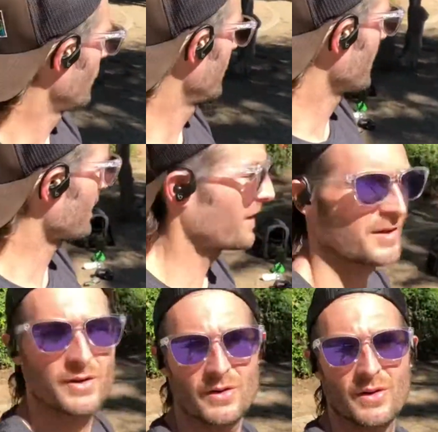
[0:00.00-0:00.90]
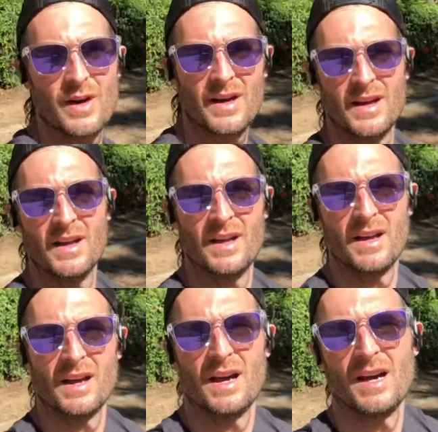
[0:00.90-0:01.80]
We are going to do
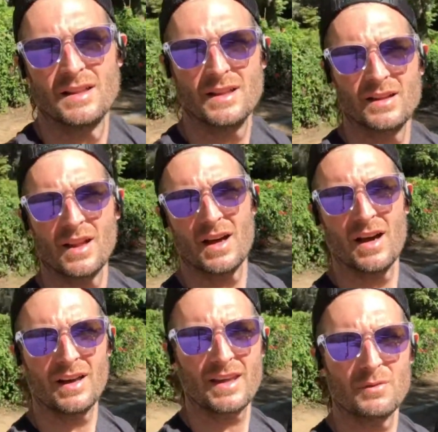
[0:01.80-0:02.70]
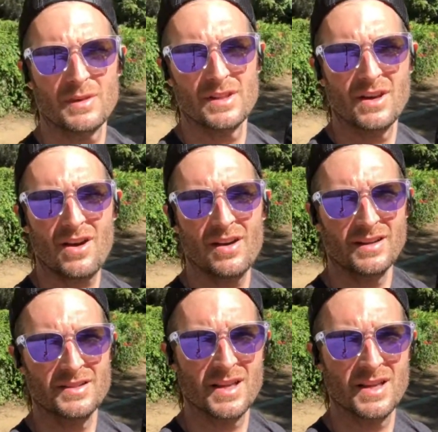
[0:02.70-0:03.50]
a little hiking with the dogs.